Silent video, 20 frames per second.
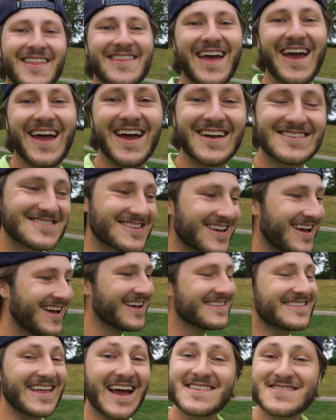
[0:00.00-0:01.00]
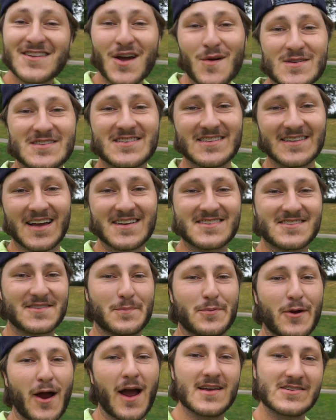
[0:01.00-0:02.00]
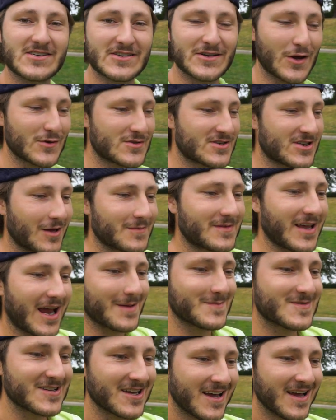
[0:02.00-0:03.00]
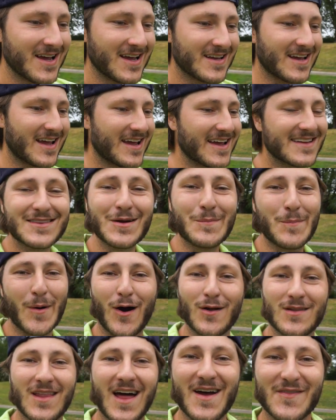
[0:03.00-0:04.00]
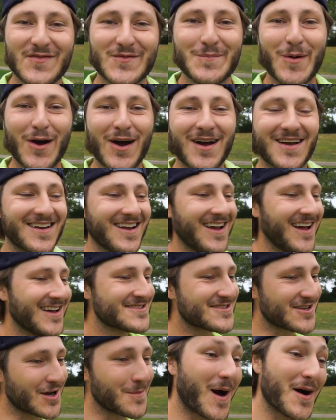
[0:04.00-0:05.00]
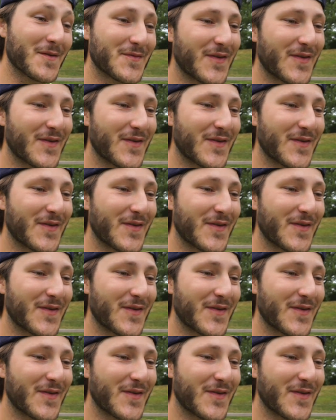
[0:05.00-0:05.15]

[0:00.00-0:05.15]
That's that's always a nice surprise, you know. Sometimes you hit the ball left, but somehow